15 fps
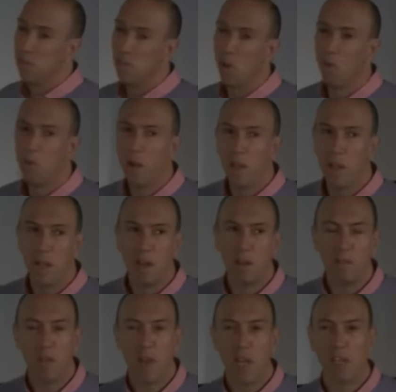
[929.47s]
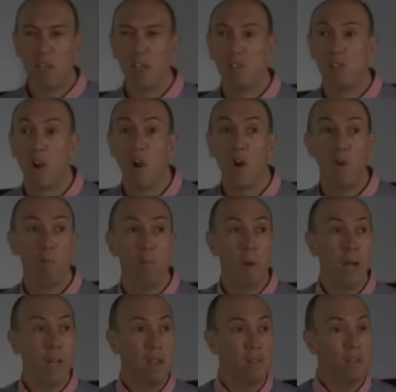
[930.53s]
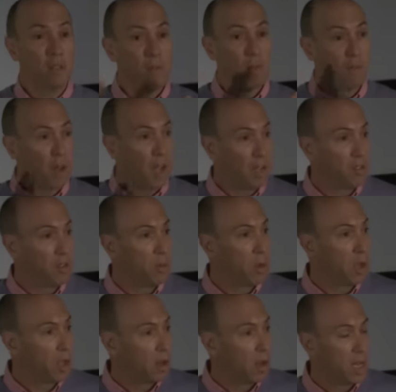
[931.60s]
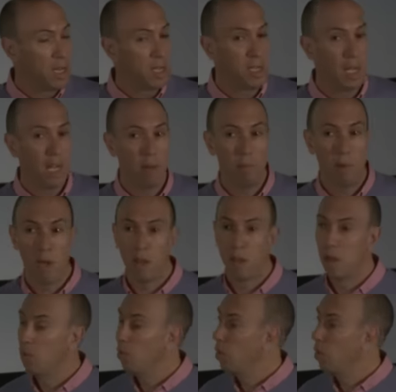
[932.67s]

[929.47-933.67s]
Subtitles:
not really an effect. It's a whole bunch of effects that we can understand better than